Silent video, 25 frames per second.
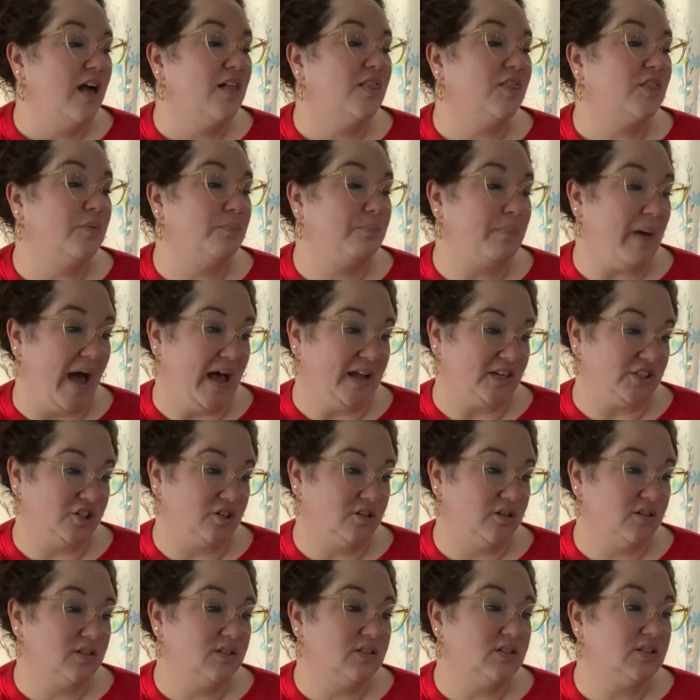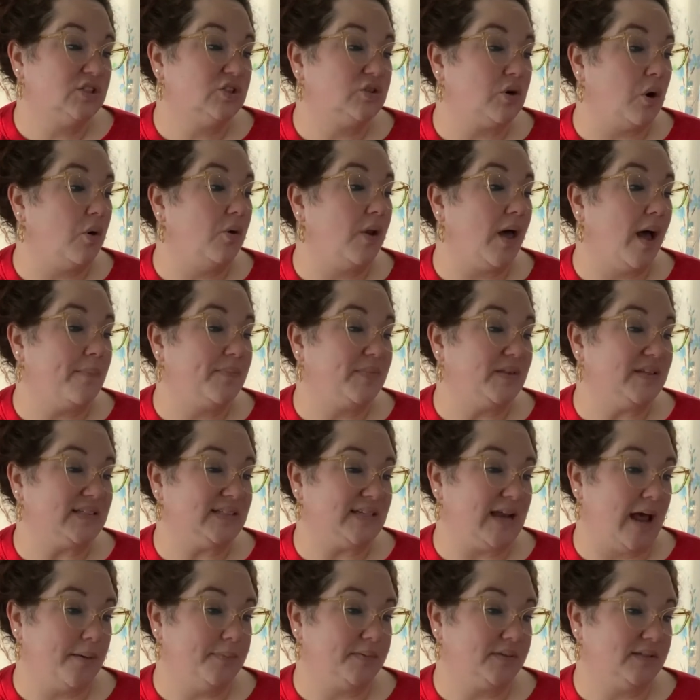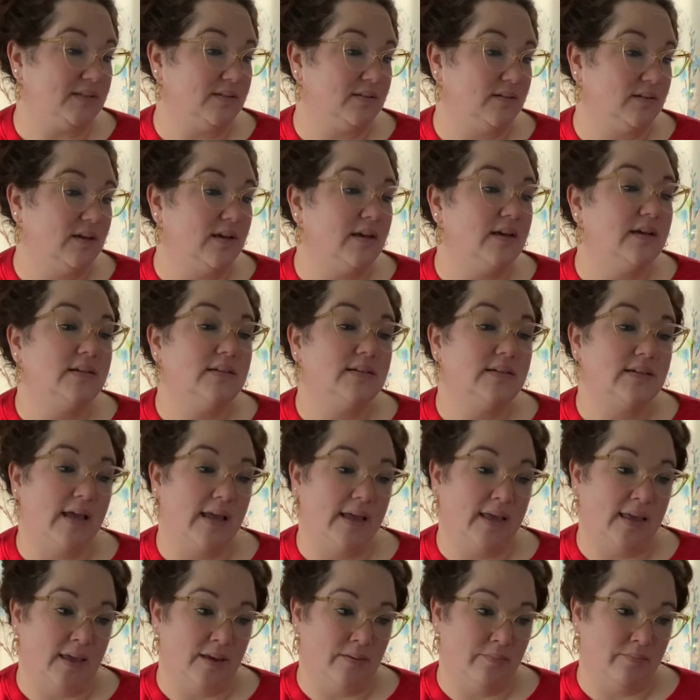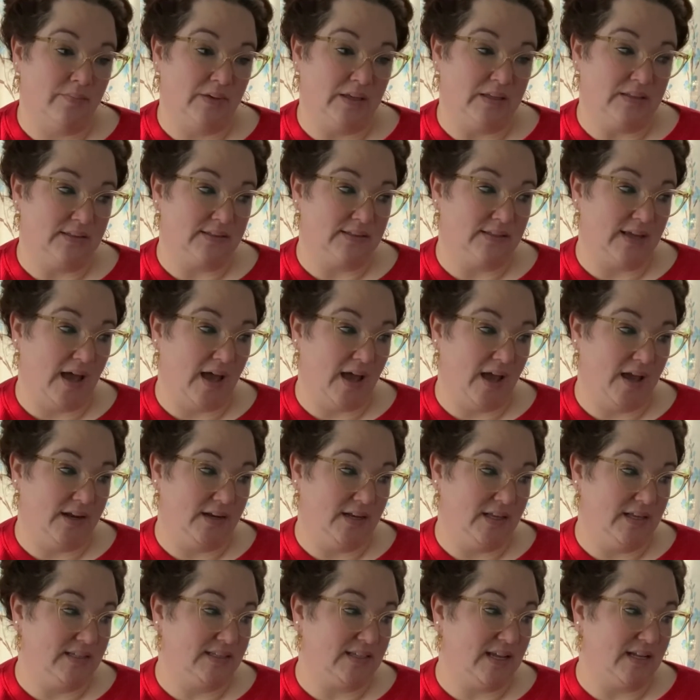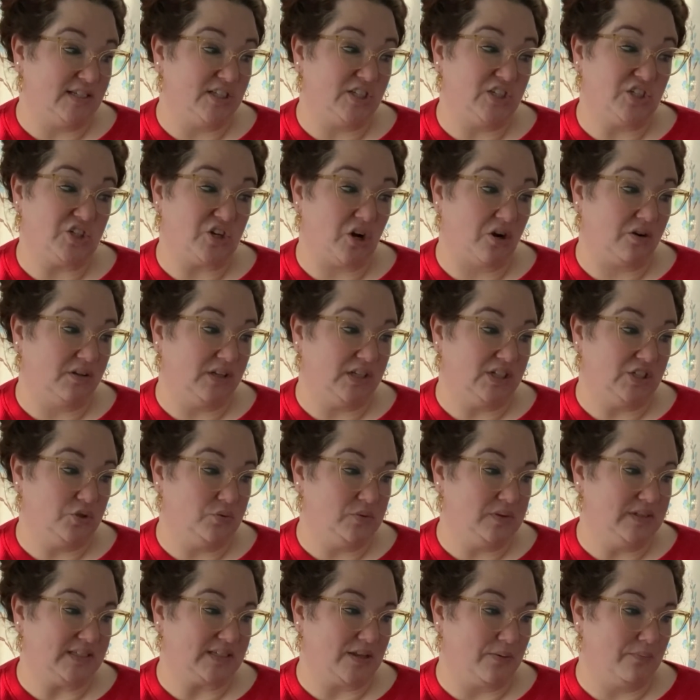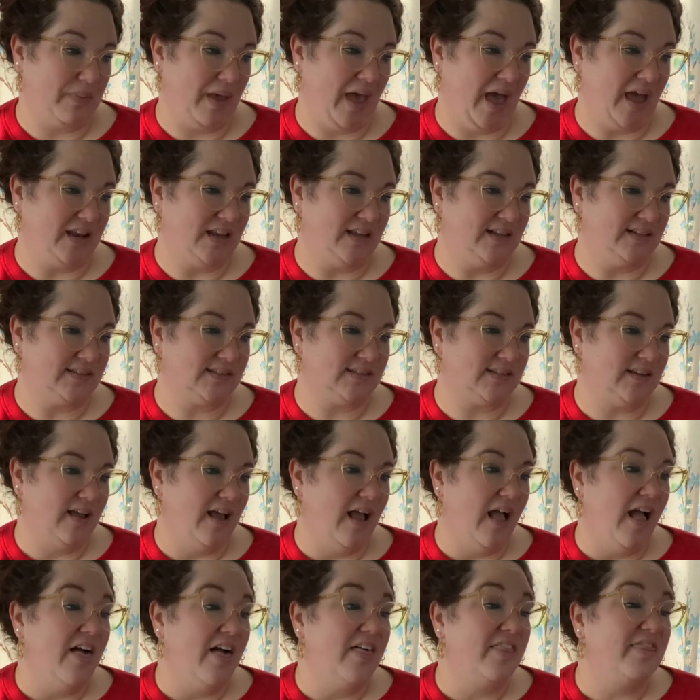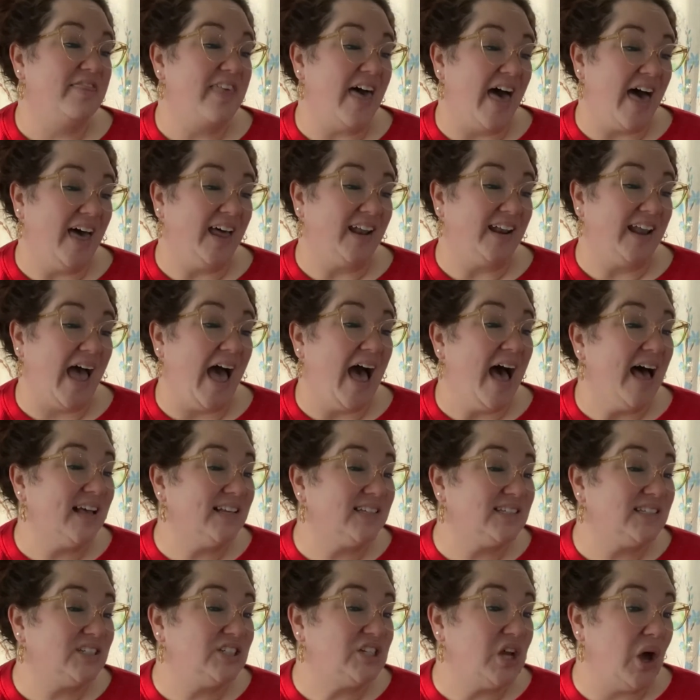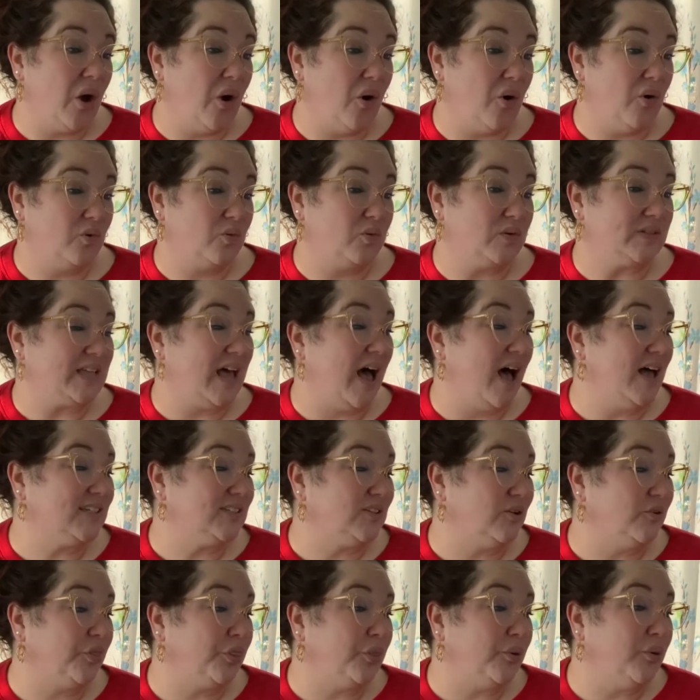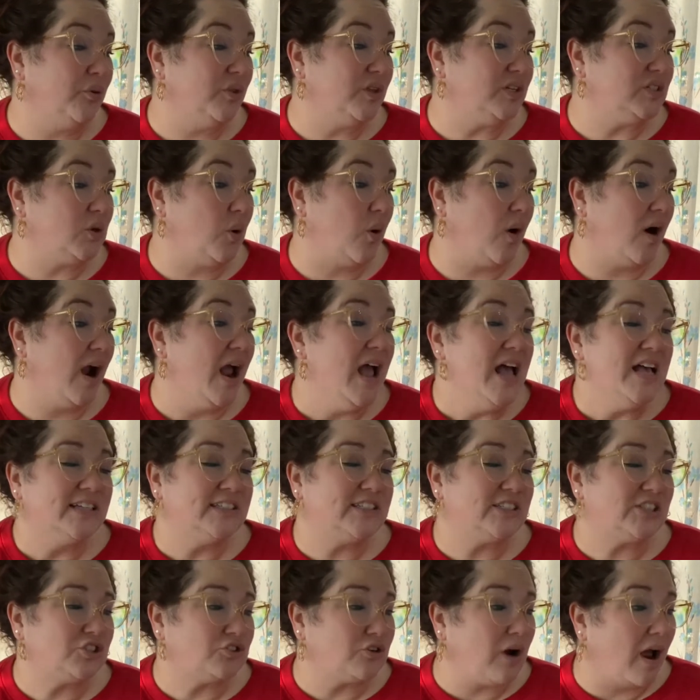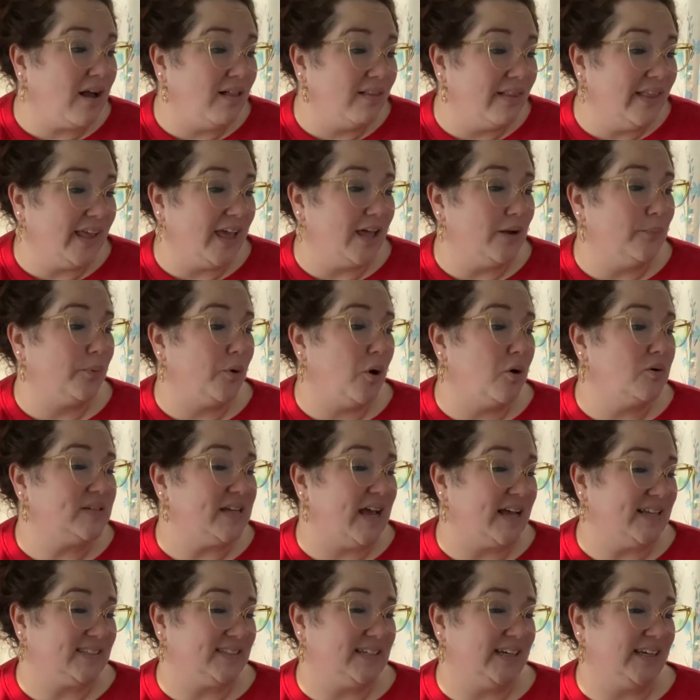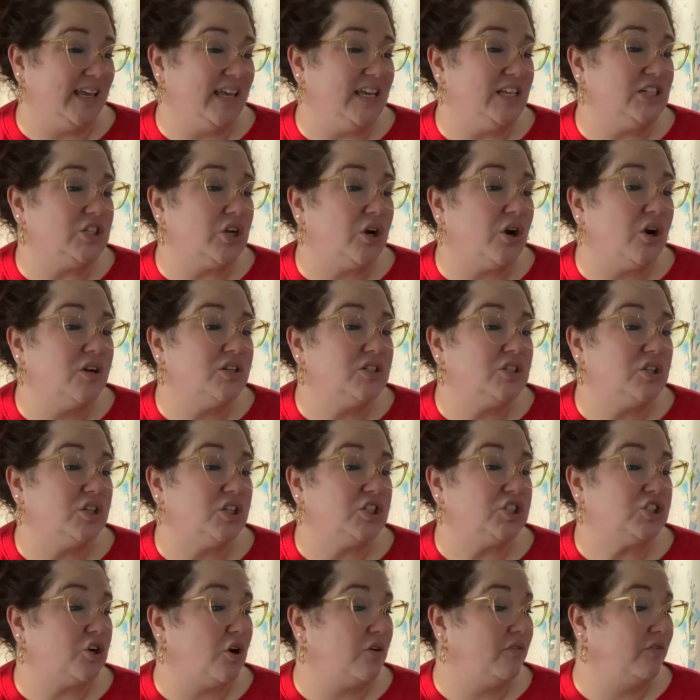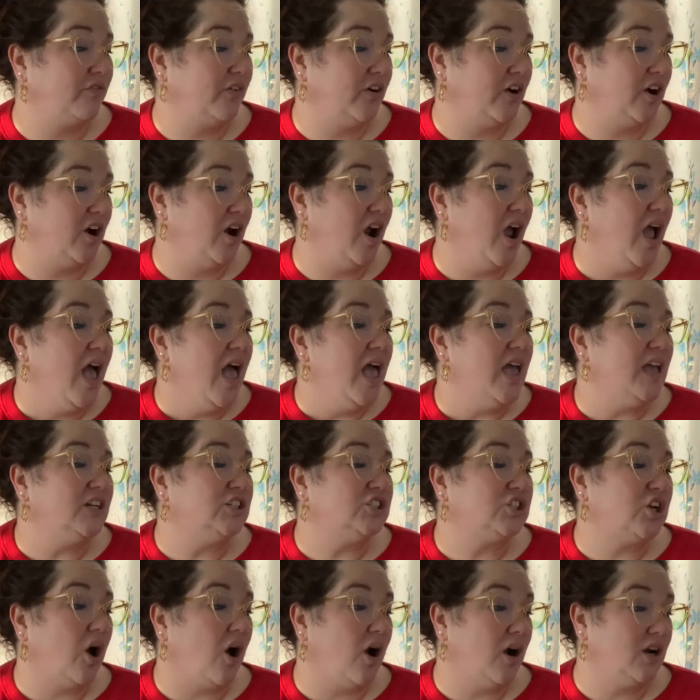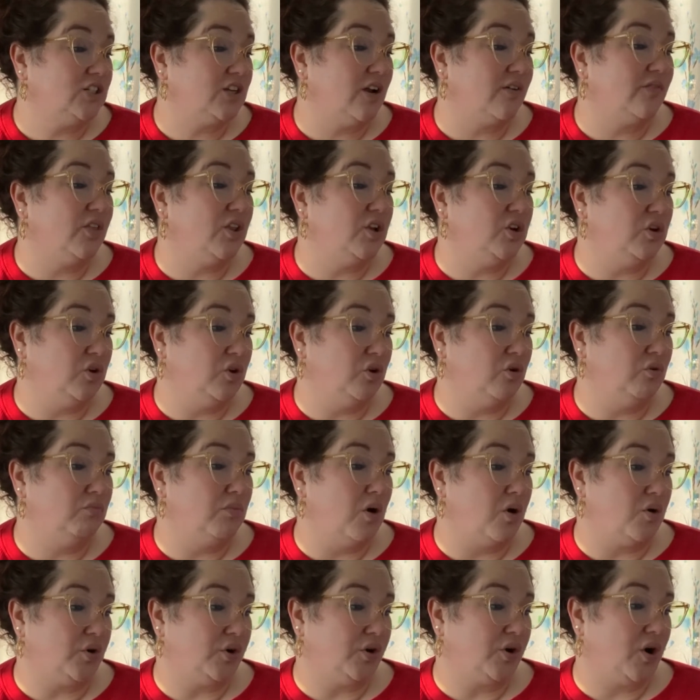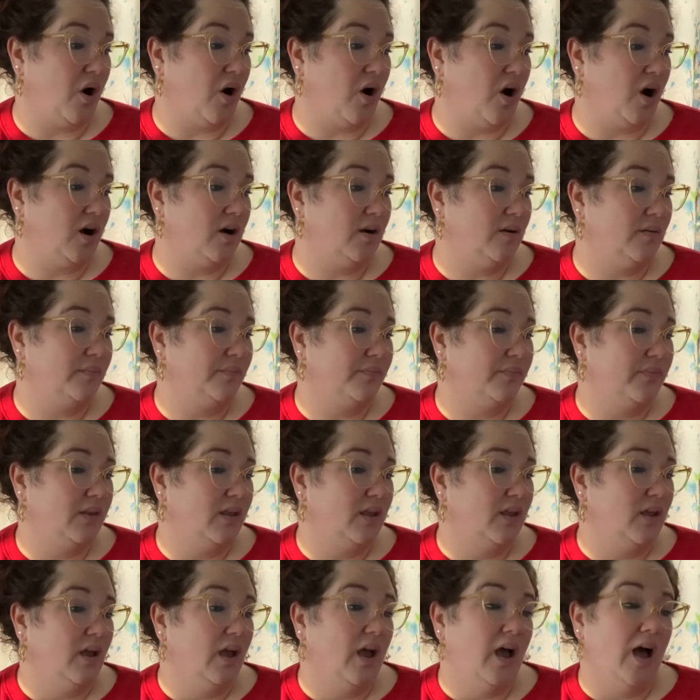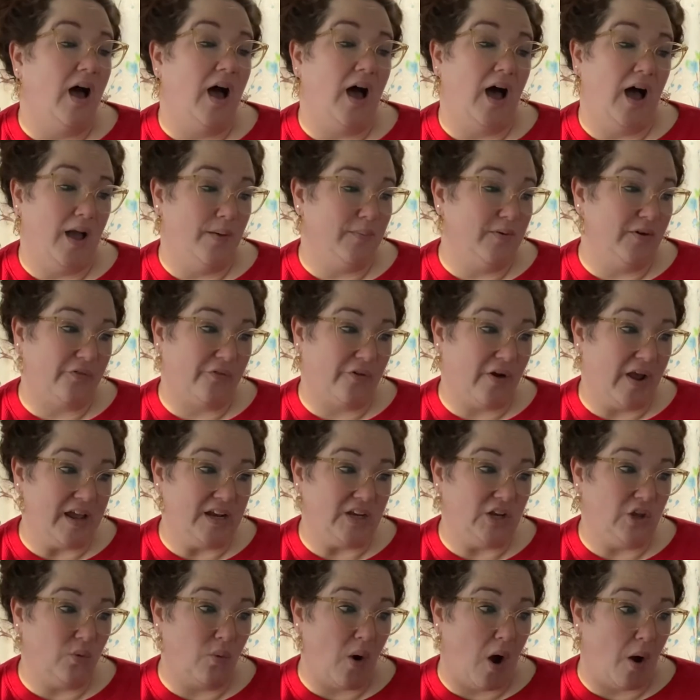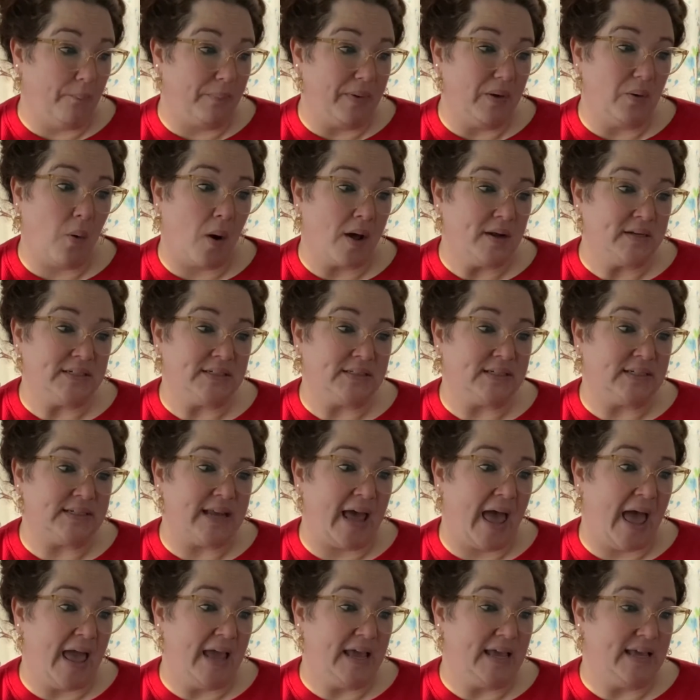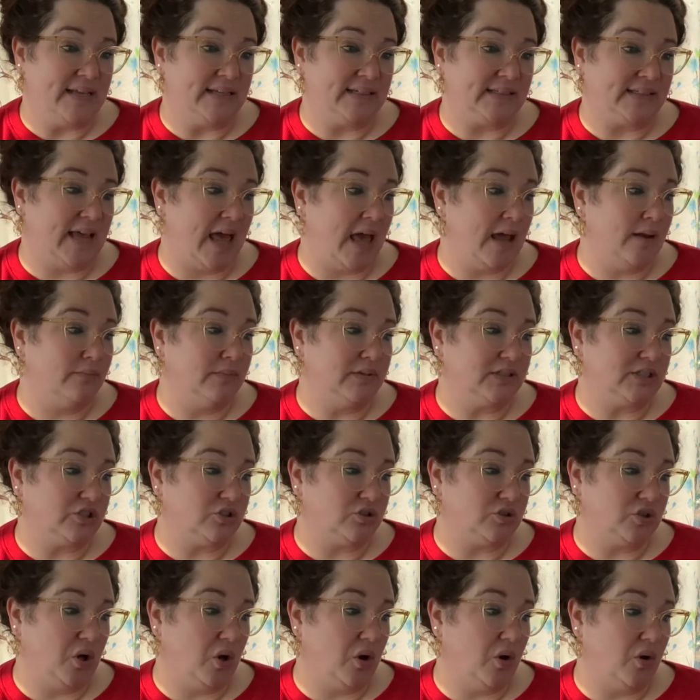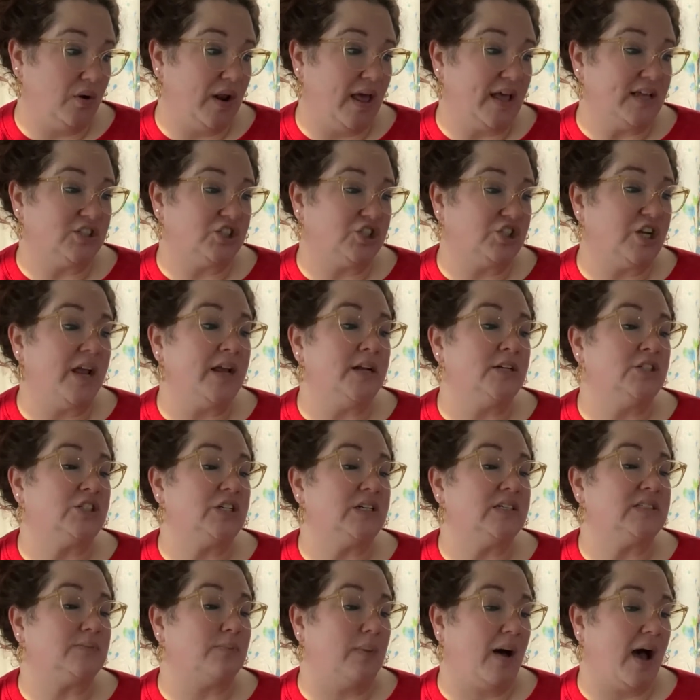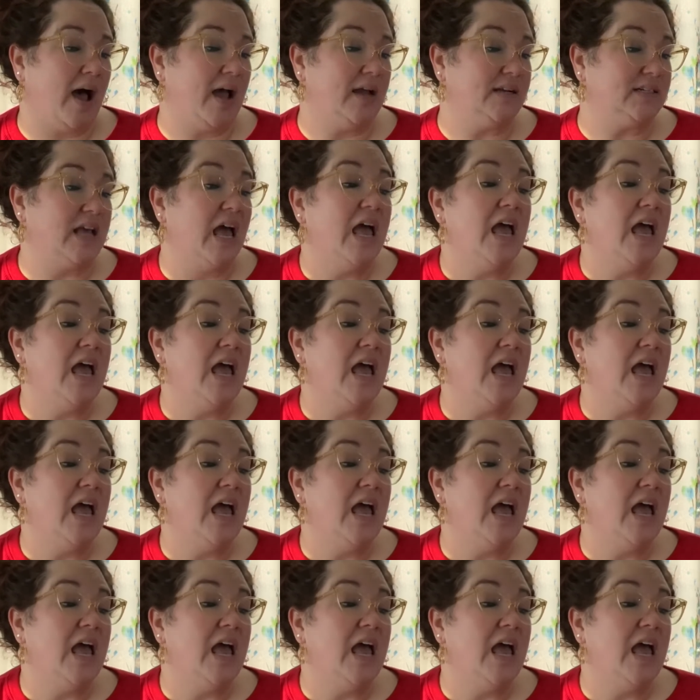The badger strode up the steps. "Take him inside," he said sternly to his companions. Then, as Toad was hustled through the door, struggling and protesting, he turned to the chauffeur in charge of the new motor car. "I'm afraid you won't be wanted today," he said. "Mr. Toad has changed his mind.